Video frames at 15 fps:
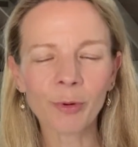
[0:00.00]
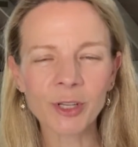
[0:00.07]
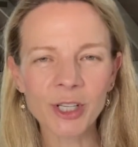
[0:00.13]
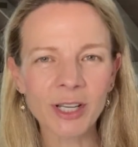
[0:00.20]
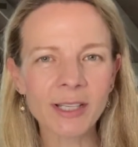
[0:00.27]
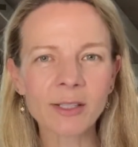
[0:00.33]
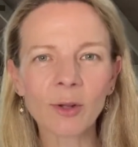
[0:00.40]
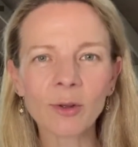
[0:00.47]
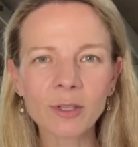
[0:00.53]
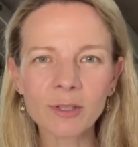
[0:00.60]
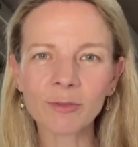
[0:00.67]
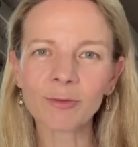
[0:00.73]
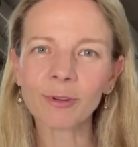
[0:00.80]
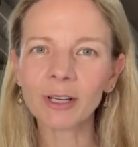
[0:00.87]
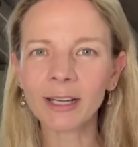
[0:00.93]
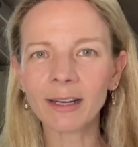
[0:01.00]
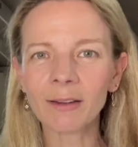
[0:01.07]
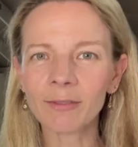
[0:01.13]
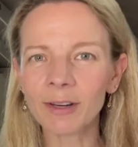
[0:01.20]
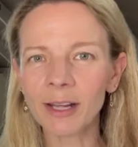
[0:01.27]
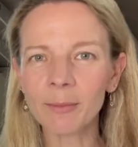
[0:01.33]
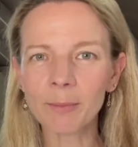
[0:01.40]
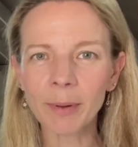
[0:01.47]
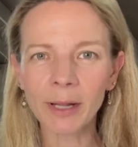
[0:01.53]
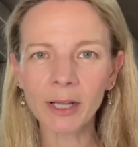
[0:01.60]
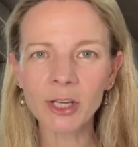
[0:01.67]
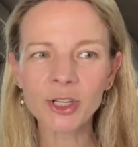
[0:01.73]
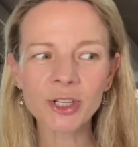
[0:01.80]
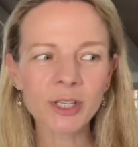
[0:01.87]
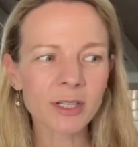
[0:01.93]
has lots of really lovely
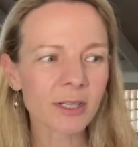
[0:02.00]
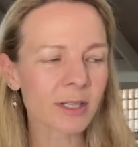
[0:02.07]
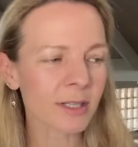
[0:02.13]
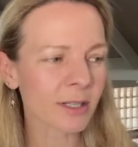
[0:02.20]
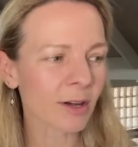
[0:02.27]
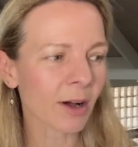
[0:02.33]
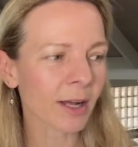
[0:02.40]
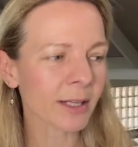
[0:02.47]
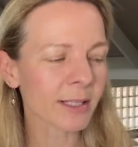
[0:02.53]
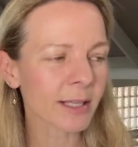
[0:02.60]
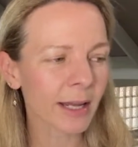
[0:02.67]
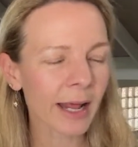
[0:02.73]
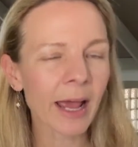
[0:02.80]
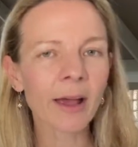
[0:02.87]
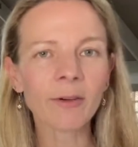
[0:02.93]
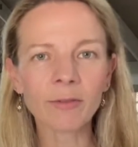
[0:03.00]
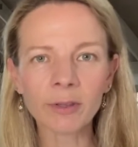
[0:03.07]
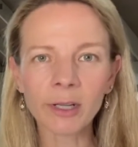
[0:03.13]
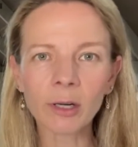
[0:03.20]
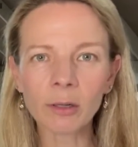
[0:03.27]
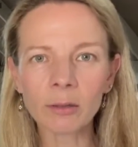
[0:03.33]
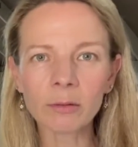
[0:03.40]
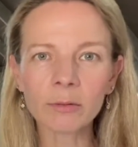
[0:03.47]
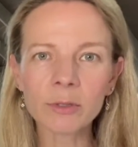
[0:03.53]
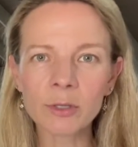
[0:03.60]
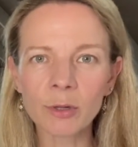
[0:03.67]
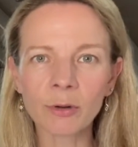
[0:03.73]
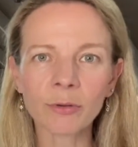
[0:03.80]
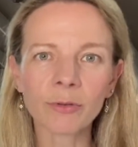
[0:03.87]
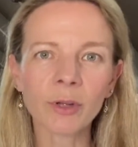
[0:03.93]
embellished designs that have little
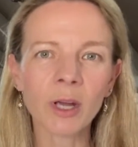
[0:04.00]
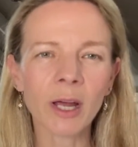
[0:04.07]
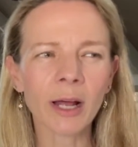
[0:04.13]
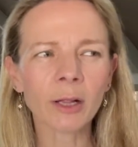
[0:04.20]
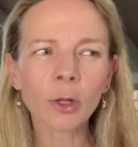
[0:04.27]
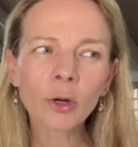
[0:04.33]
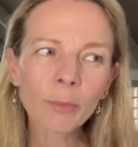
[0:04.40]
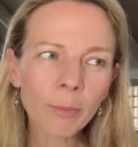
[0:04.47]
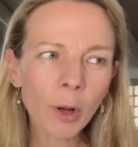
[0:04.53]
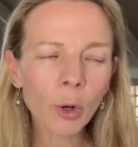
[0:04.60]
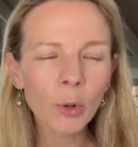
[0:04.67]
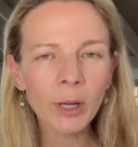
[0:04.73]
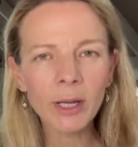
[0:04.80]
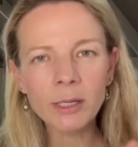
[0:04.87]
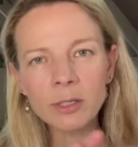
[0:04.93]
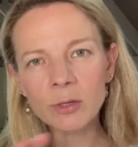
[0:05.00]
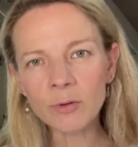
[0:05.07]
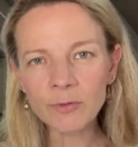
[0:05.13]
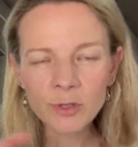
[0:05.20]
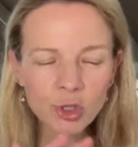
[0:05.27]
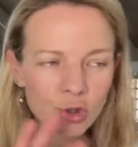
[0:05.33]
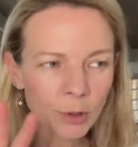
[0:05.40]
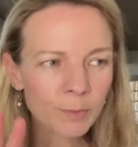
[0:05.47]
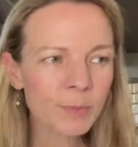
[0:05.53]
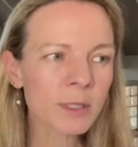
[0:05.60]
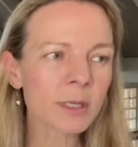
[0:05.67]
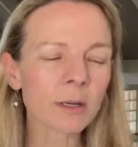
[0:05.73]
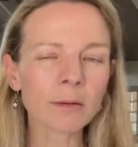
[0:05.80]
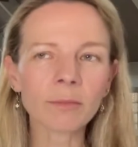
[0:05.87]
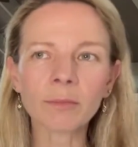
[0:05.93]
a lot of mohair sort of strips
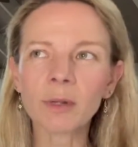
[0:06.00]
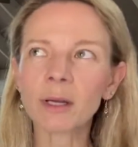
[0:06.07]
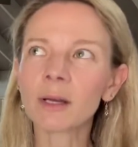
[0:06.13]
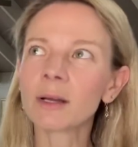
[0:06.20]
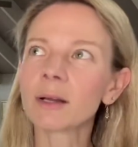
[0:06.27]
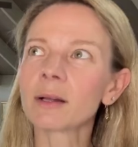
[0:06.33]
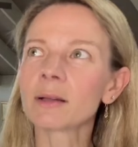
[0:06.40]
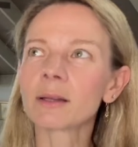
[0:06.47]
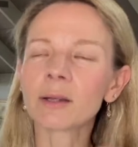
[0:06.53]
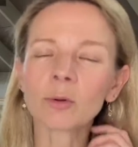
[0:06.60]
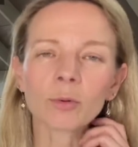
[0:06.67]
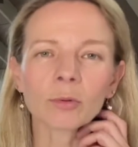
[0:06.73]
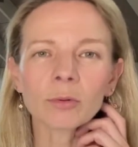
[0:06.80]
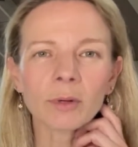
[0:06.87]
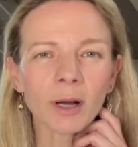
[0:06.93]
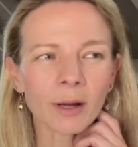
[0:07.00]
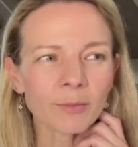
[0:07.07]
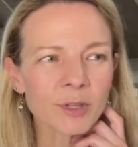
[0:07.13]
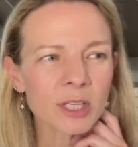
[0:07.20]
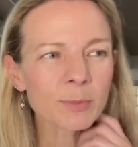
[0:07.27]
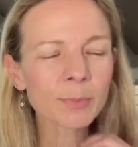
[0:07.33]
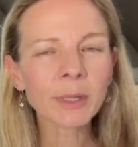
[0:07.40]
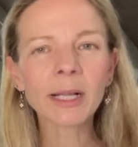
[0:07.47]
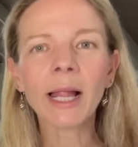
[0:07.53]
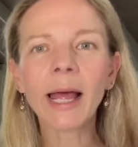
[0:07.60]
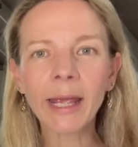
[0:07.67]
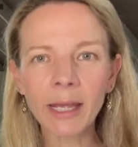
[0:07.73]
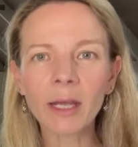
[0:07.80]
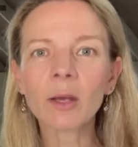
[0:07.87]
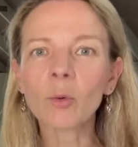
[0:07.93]
and little just
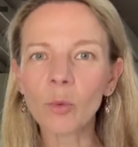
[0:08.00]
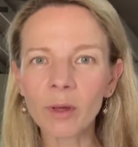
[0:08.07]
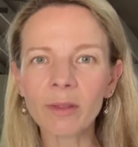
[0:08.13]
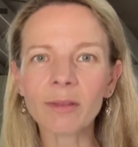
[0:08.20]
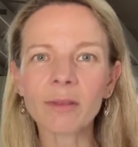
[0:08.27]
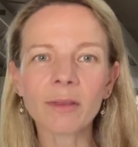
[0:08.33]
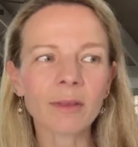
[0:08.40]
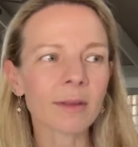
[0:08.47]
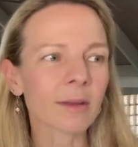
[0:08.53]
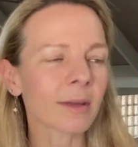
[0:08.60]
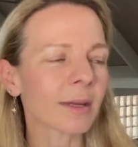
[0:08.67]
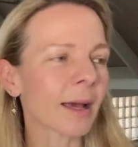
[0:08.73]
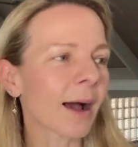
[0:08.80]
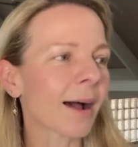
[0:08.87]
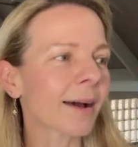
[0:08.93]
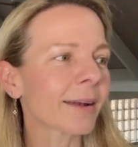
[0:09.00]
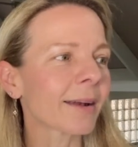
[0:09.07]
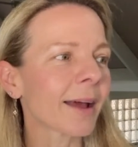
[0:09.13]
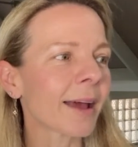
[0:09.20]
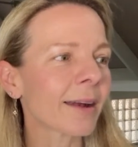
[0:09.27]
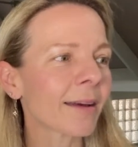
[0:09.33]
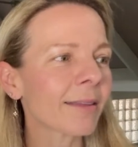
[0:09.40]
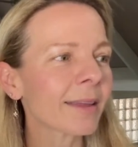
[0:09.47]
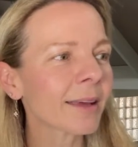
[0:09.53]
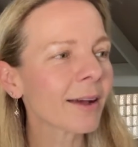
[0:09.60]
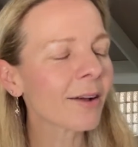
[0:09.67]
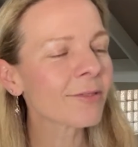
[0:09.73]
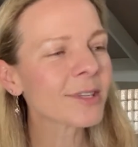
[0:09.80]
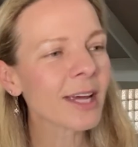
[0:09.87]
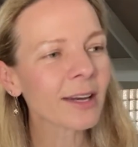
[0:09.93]
playing with yarn. And I think
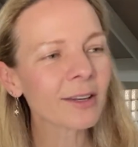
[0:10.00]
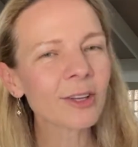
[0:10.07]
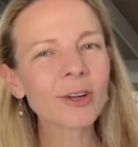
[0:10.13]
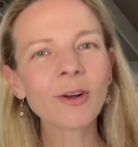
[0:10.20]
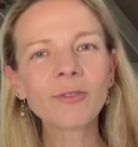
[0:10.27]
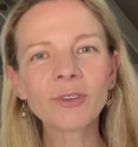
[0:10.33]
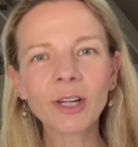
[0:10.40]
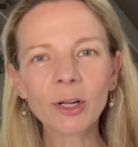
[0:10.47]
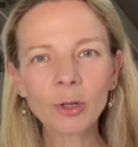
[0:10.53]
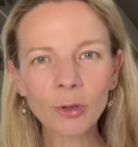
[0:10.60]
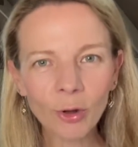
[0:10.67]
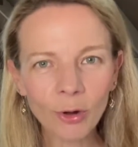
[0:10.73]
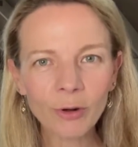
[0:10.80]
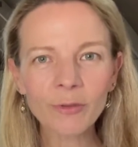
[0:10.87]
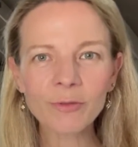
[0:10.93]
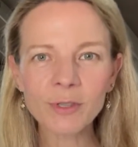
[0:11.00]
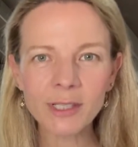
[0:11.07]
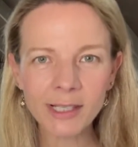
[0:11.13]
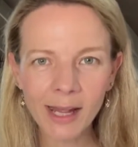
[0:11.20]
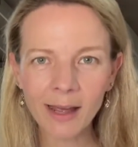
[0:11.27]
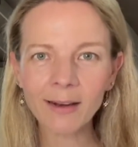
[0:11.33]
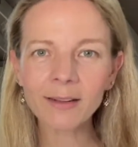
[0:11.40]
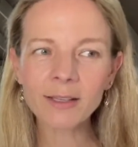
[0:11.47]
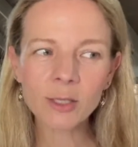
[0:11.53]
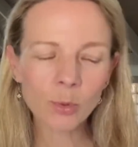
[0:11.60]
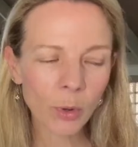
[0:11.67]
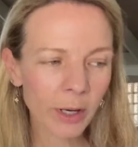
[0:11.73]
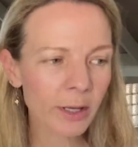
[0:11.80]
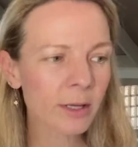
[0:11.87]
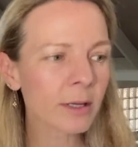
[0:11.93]
I've done a lot of standard
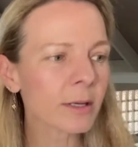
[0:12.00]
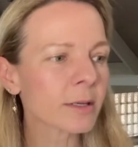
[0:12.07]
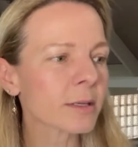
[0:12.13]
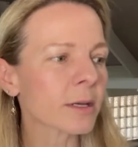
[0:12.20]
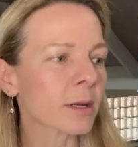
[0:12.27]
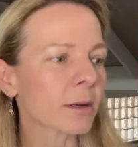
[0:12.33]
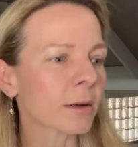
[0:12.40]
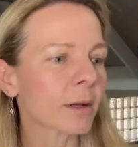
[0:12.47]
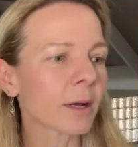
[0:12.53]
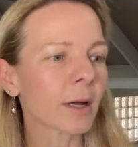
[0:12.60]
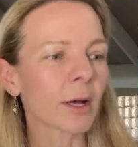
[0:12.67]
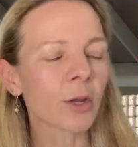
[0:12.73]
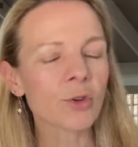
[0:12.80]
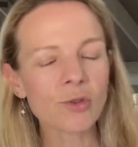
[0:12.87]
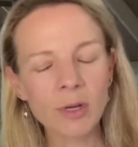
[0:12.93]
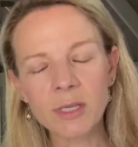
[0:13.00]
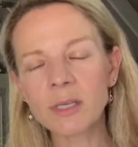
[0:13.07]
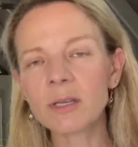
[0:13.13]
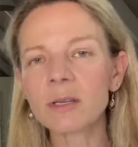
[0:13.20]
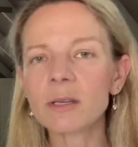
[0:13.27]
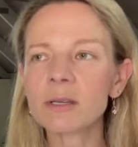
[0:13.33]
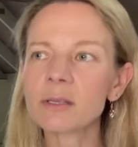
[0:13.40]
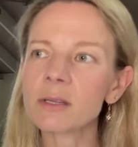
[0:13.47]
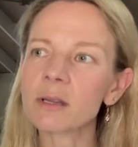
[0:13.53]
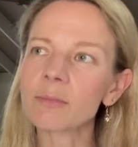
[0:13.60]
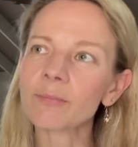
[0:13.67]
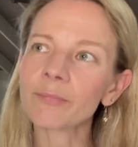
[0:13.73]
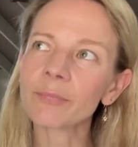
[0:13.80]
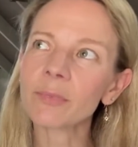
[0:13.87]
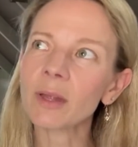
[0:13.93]
sweaters and dresses
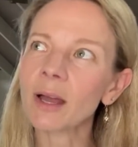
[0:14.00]
and